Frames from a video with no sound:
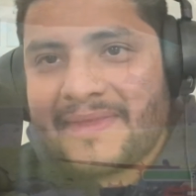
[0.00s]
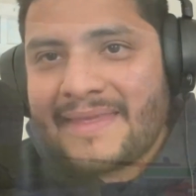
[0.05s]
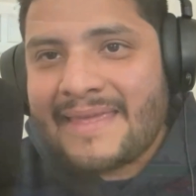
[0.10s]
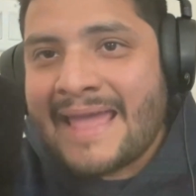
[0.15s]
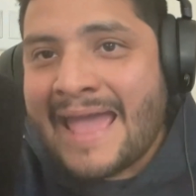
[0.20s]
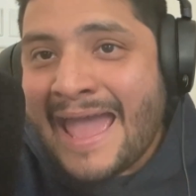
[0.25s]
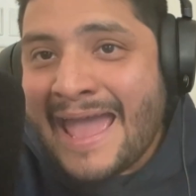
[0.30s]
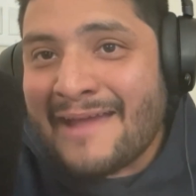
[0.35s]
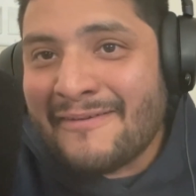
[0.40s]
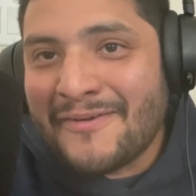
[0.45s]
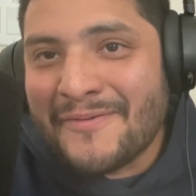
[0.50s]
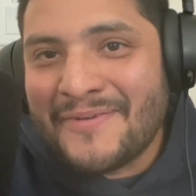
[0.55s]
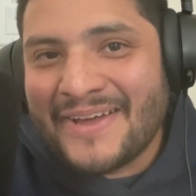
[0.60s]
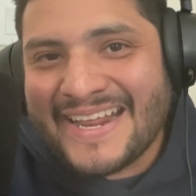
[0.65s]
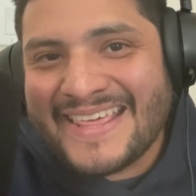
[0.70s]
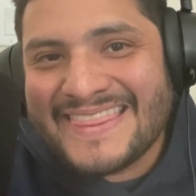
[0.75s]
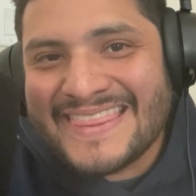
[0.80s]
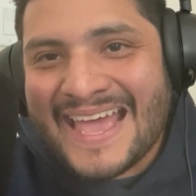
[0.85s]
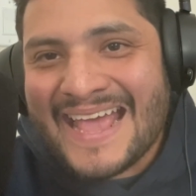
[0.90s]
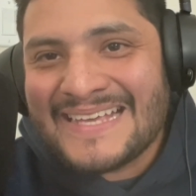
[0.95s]
Hey
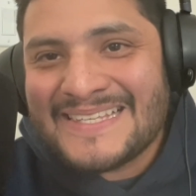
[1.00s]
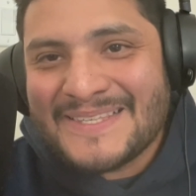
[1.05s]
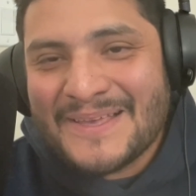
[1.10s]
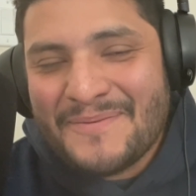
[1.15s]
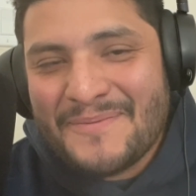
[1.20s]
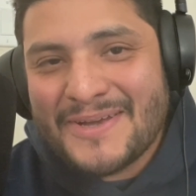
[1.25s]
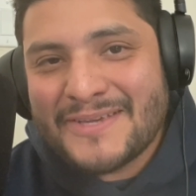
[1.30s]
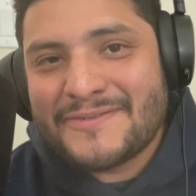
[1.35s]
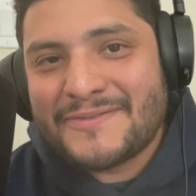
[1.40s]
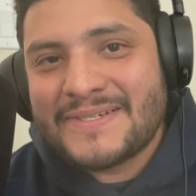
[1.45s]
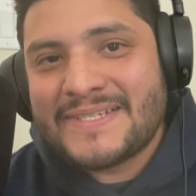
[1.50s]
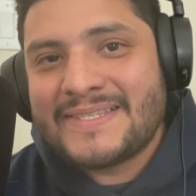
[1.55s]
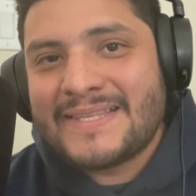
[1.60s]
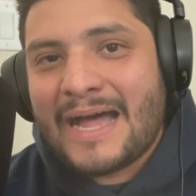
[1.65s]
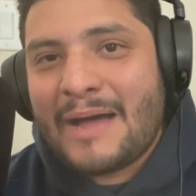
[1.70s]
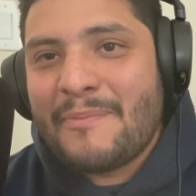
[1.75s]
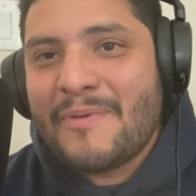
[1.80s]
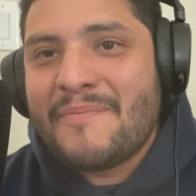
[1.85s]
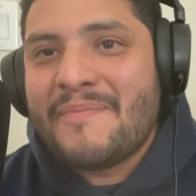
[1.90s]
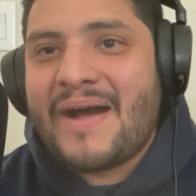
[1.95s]
everybody, thanks so much for
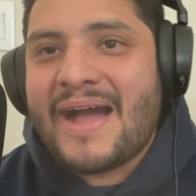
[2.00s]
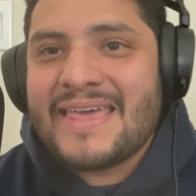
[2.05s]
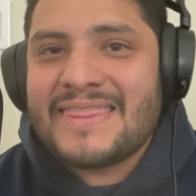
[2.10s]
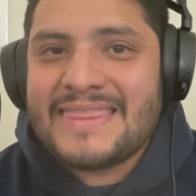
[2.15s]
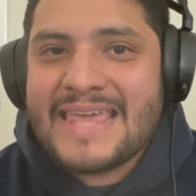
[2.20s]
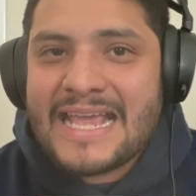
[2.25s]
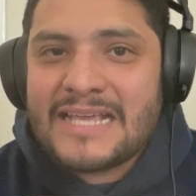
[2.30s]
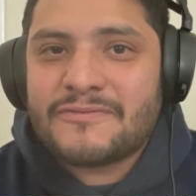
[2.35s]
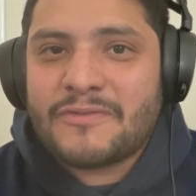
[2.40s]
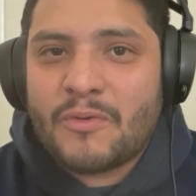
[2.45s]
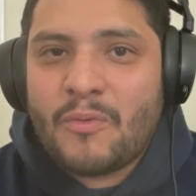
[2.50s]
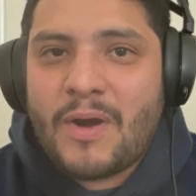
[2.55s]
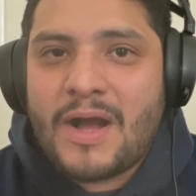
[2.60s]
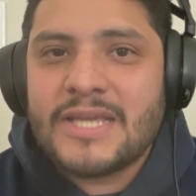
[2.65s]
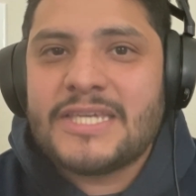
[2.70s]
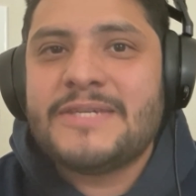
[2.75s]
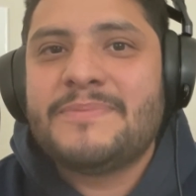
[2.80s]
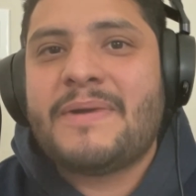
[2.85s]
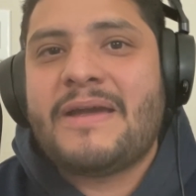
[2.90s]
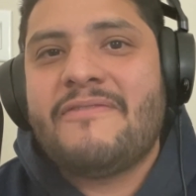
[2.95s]
stopping by. Thanks for
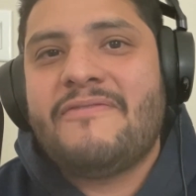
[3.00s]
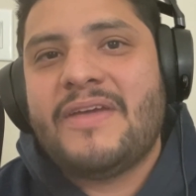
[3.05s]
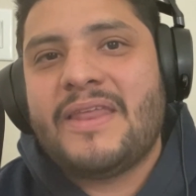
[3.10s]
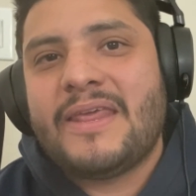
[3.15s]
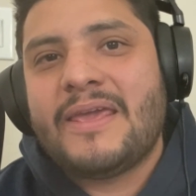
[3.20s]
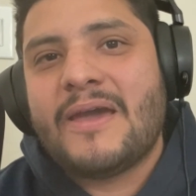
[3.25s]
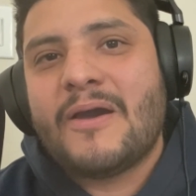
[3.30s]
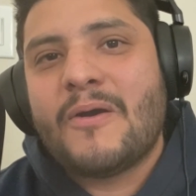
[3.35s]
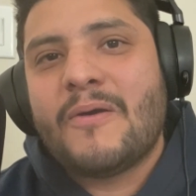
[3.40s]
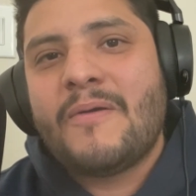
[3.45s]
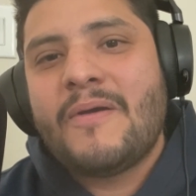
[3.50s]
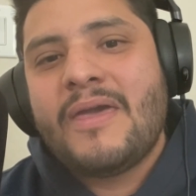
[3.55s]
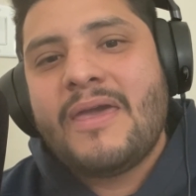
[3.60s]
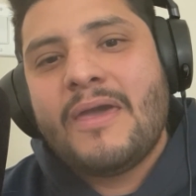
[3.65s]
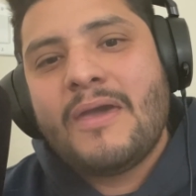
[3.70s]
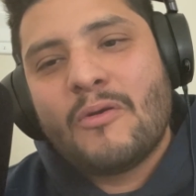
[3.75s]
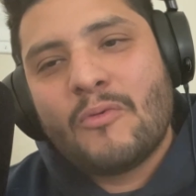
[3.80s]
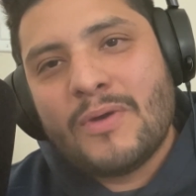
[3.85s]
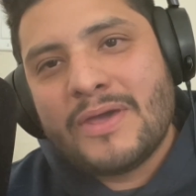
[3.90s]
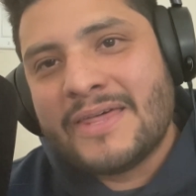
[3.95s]
watching my video
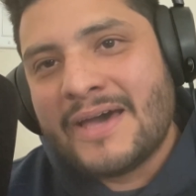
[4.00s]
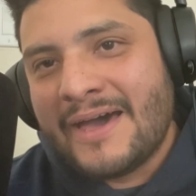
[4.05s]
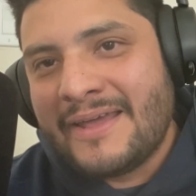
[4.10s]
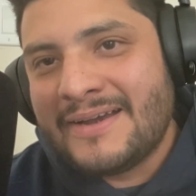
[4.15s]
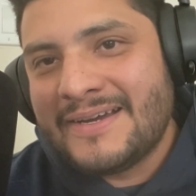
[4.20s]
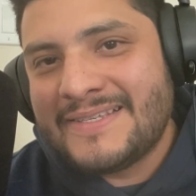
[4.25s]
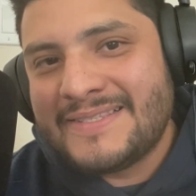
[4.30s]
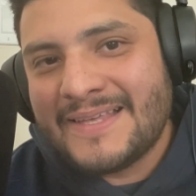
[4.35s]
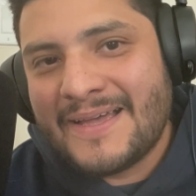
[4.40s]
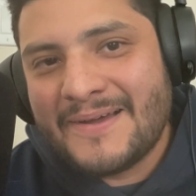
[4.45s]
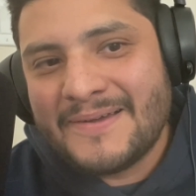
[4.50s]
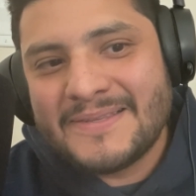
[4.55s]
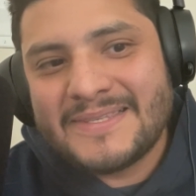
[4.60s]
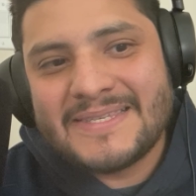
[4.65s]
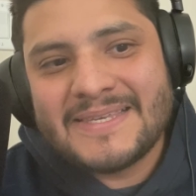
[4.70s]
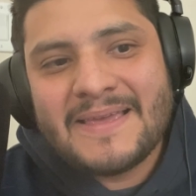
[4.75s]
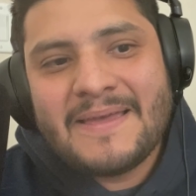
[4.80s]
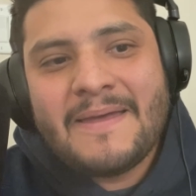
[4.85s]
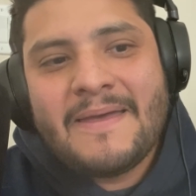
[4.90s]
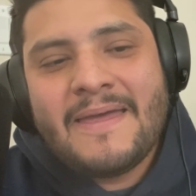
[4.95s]
with Hunter's Notes.